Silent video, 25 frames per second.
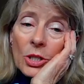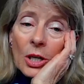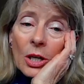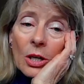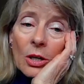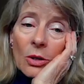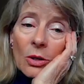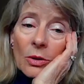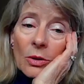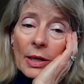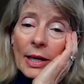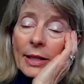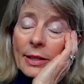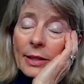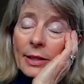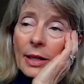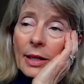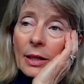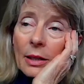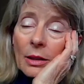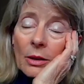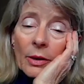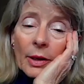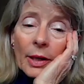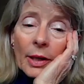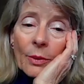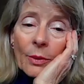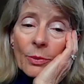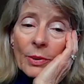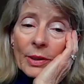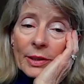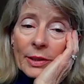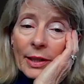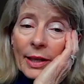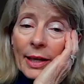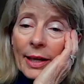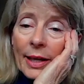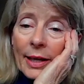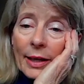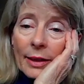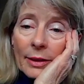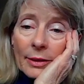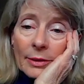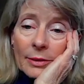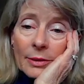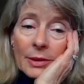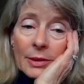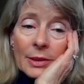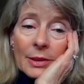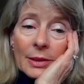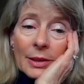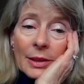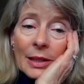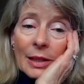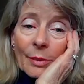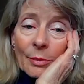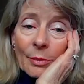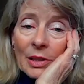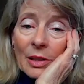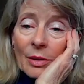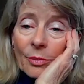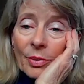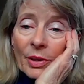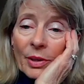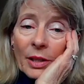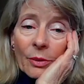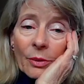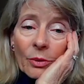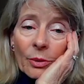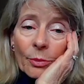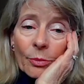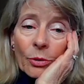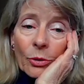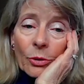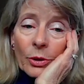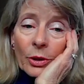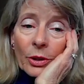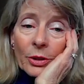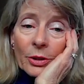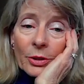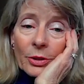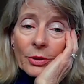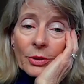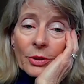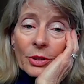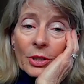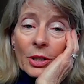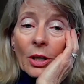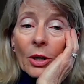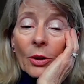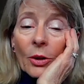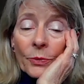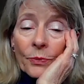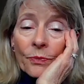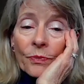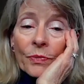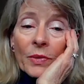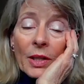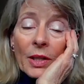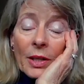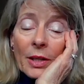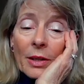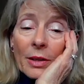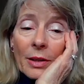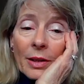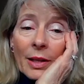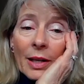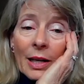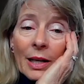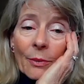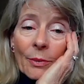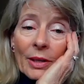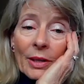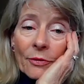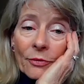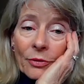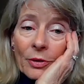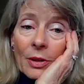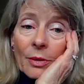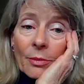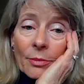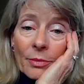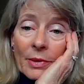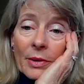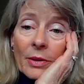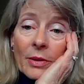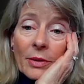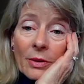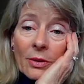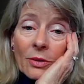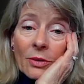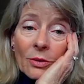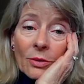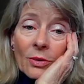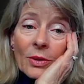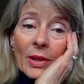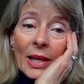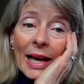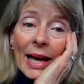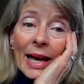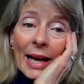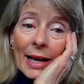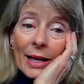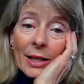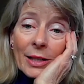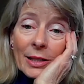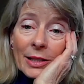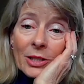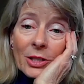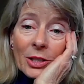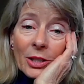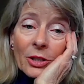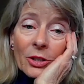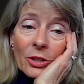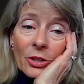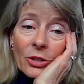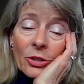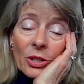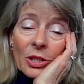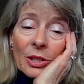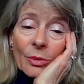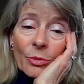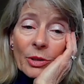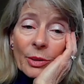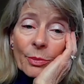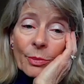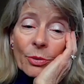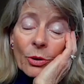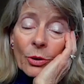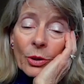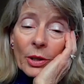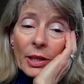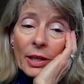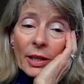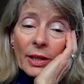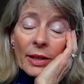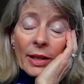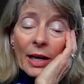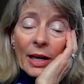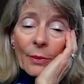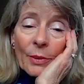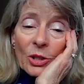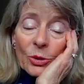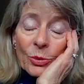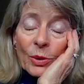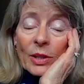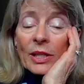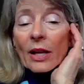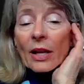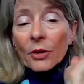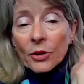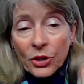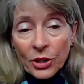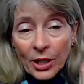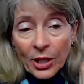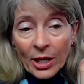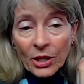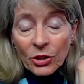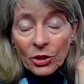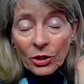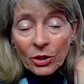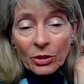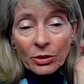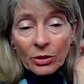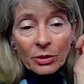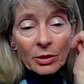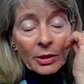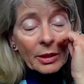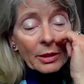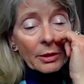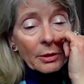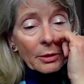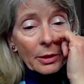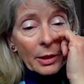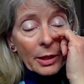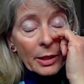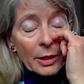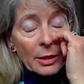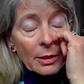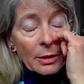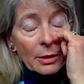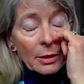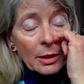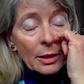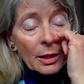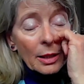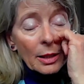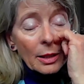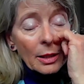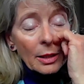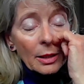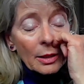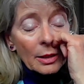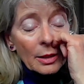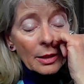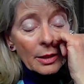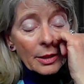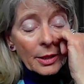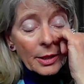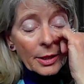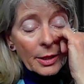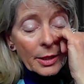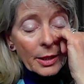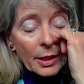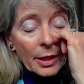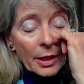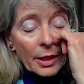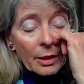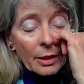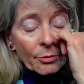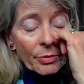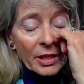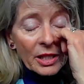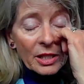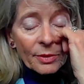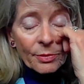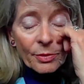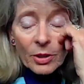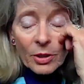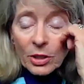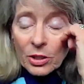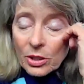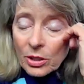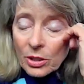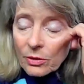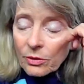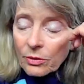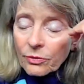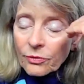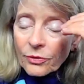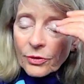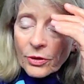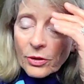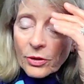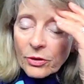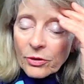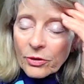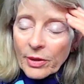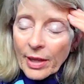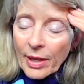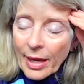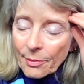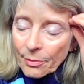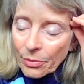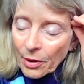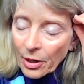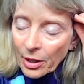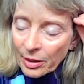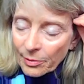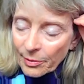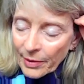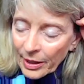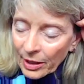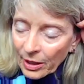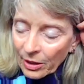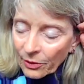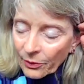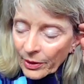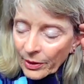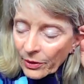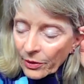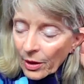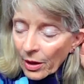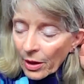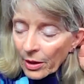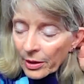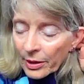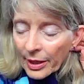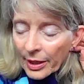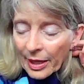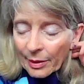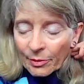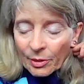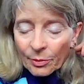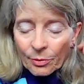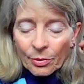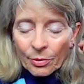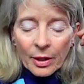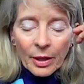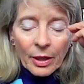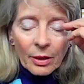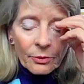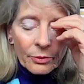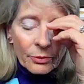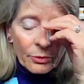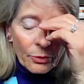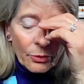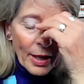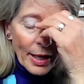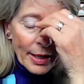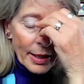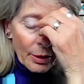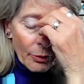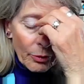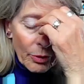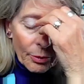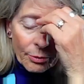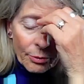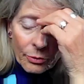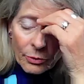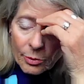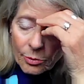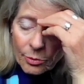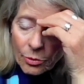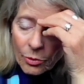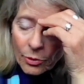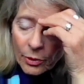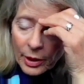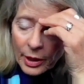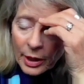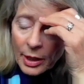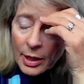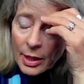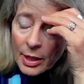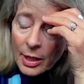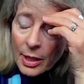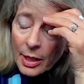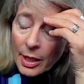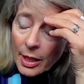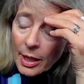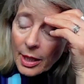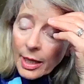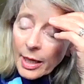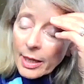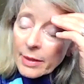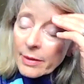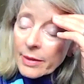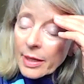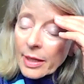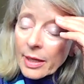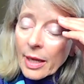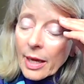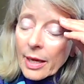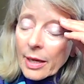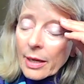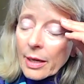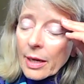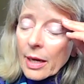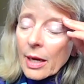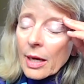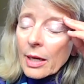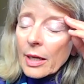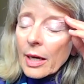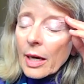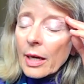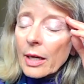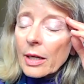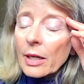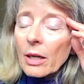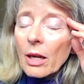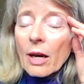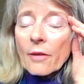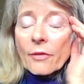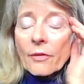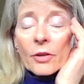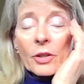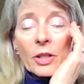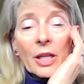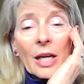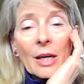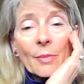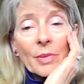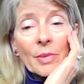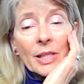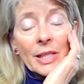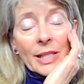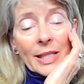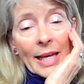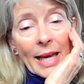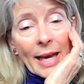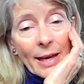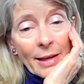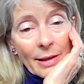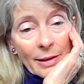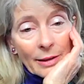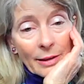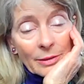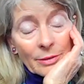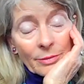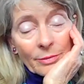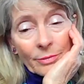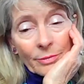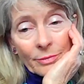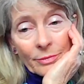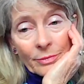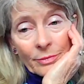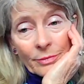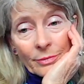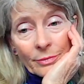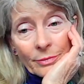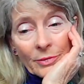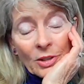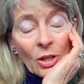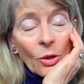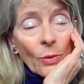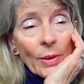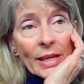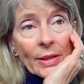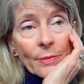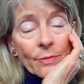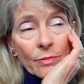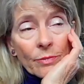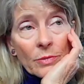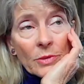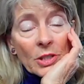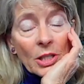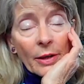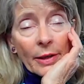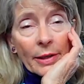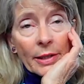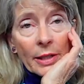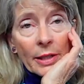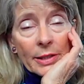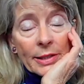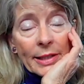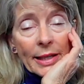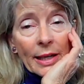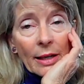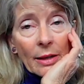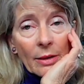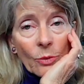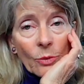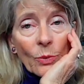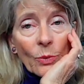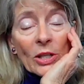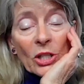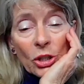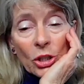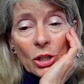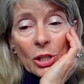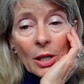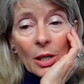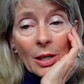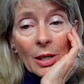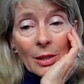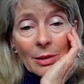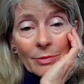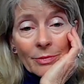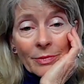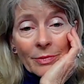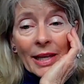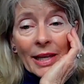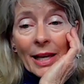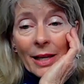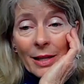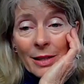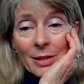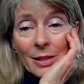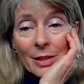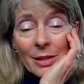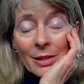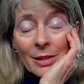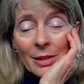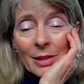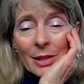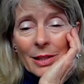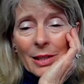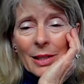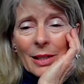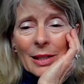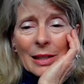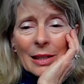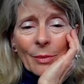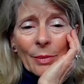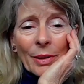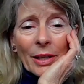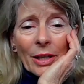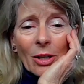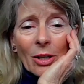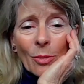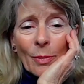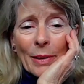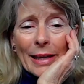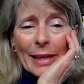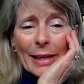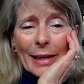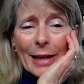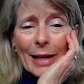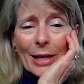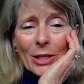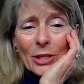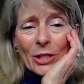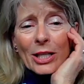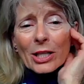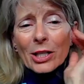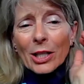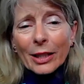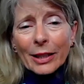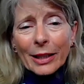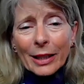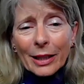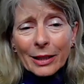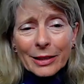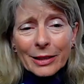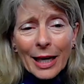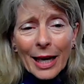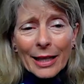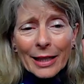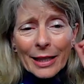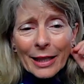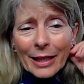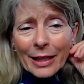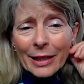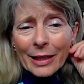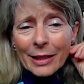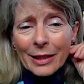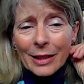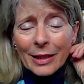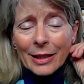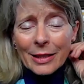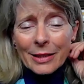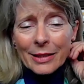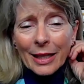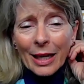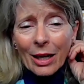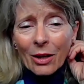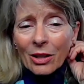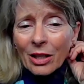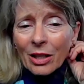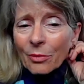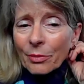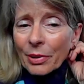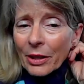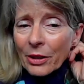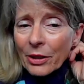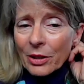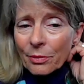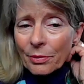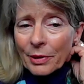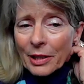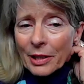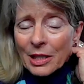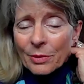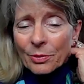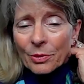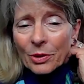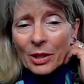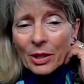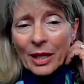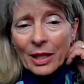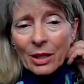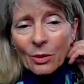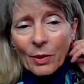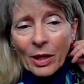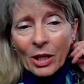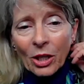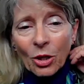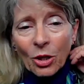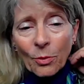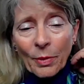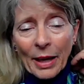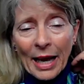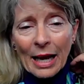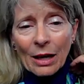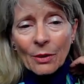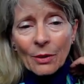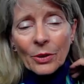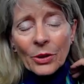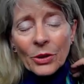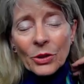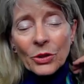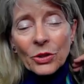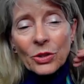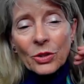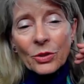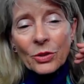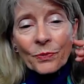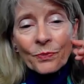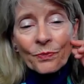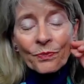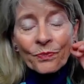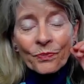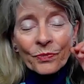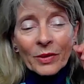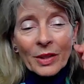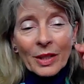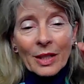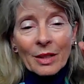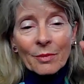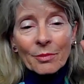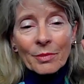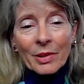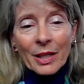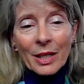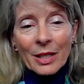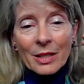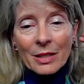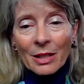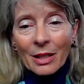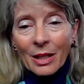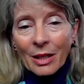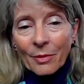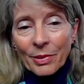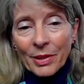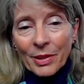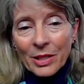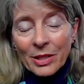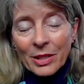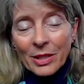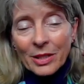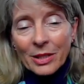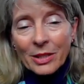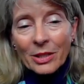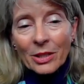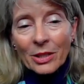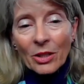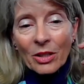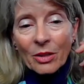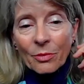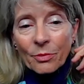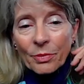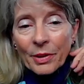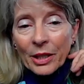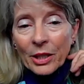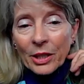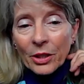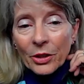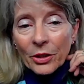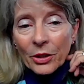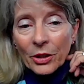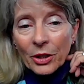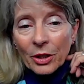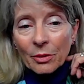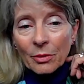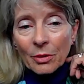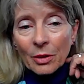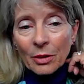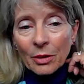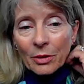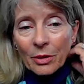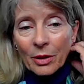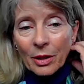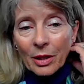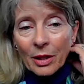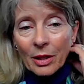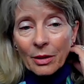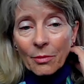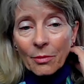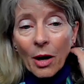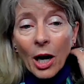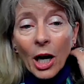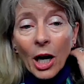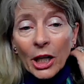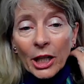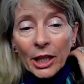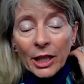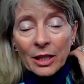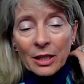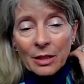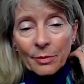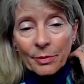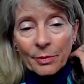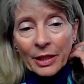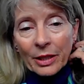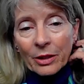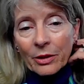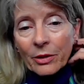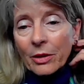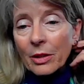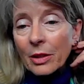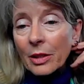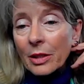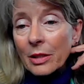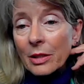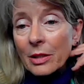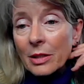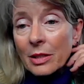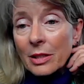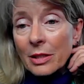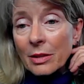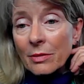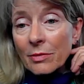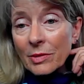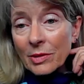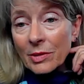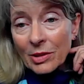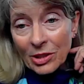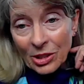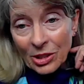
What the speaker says: So I thought, okay, what the heck? I'm going to be a reporter. So then I went from that. I started to do some reporting, and then I went to another station in Pittsburgh to further that part of my career, the on-camera part, and writing, reporting. And then I got an offer to come to Seattle. No, wait, sorry, not Seattle, Wichita, Kansas. I'm like, oh my gosh, that's a little tiny town compared to Pittsburgh. I don't want to go backwards, because in our business, the bigger the market, the bigger the